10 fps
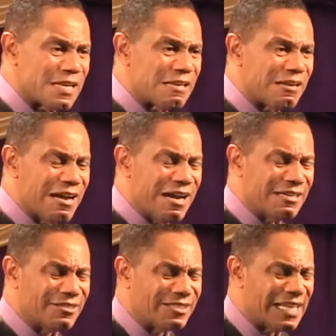And
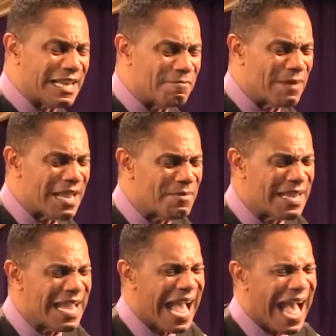God is saying,
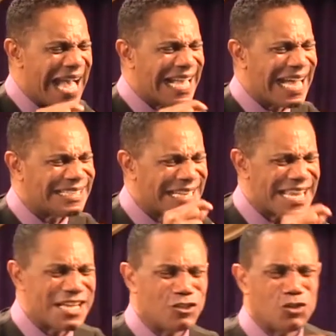baby, I got to
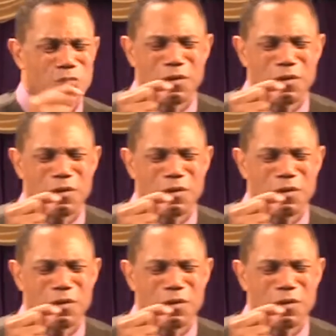get you